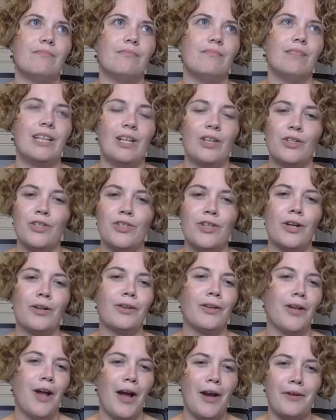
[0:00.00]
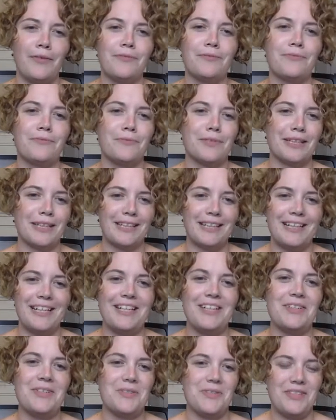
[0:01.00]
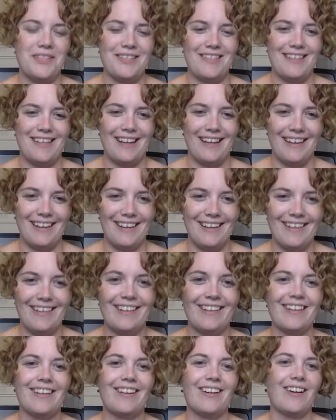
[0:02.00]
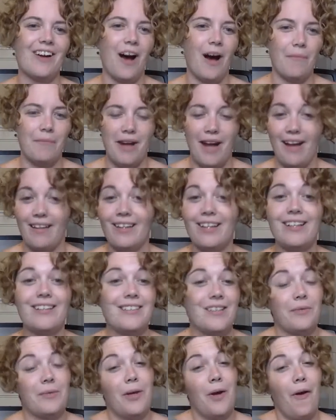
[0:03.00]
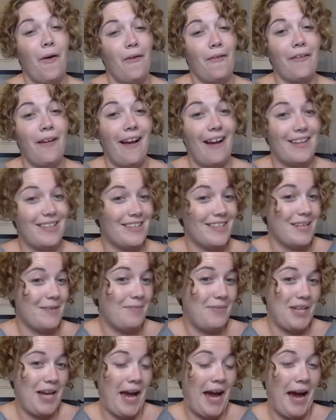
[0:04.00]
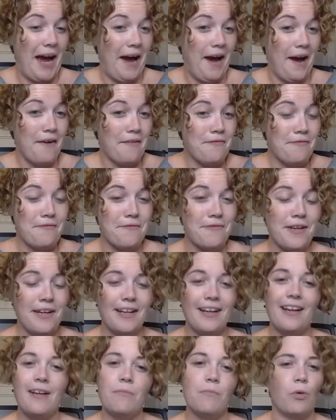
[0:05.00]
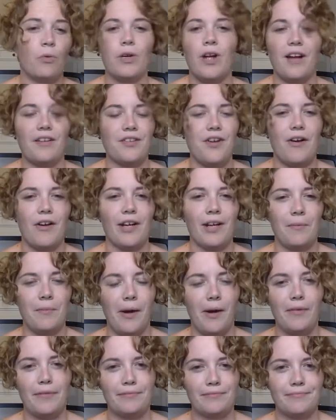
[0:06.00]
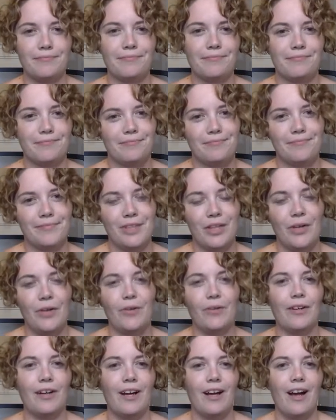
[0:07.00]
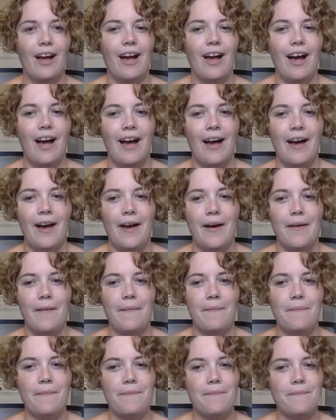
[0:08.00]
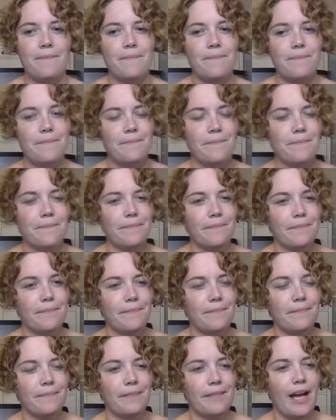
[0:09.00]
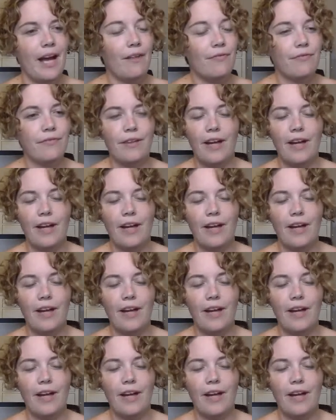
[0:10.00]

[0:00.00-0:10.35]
there's a lot of really interesting commonalities that we all seem to have, but we're not talking about. So if